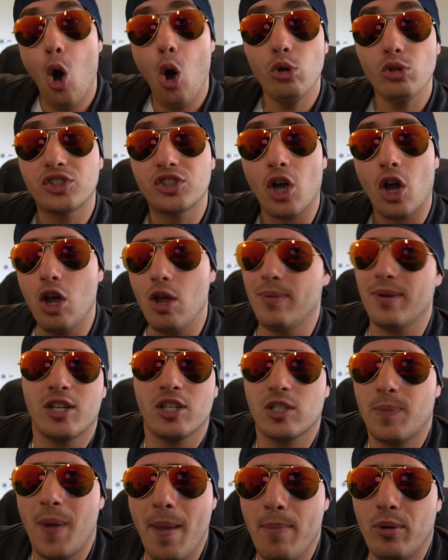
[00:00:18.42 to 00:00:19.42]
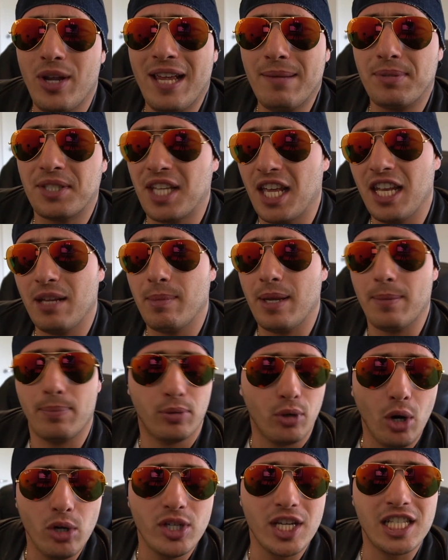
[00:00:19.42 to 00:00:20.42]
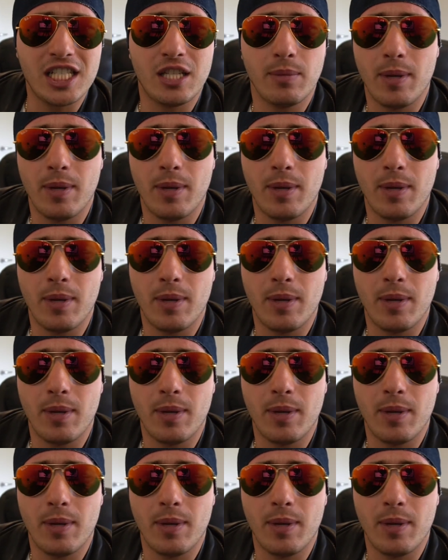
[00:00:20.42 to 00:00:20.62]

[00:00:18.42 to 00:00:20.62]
Also, because people keep sending me projects